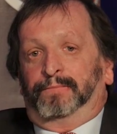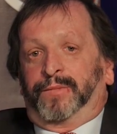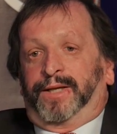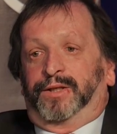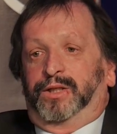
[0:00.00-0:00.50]

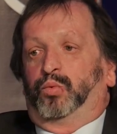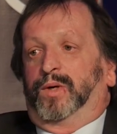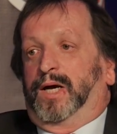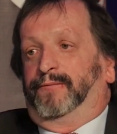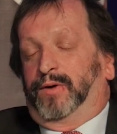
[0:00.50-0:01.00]
And this is where
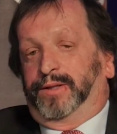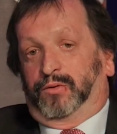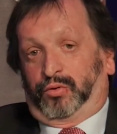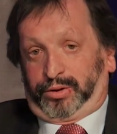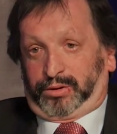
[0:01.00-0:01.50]
I find the
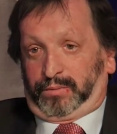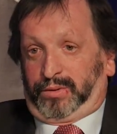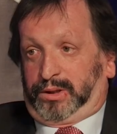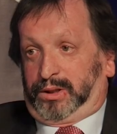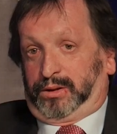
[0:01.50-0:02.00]
audit
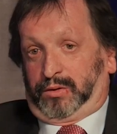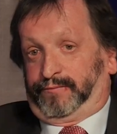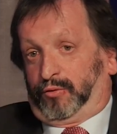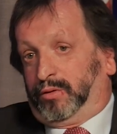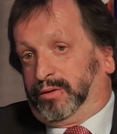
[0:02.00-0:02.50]
committee of
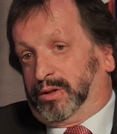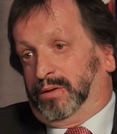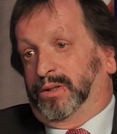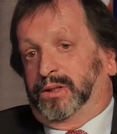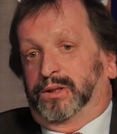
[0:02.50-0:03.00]
all the
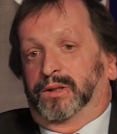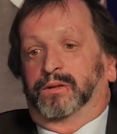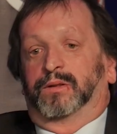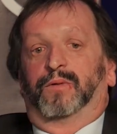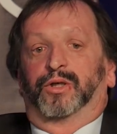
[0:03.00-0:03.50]
committees
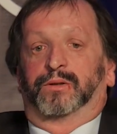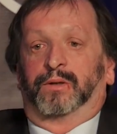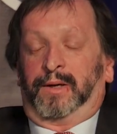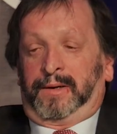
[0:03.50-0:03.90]
is the most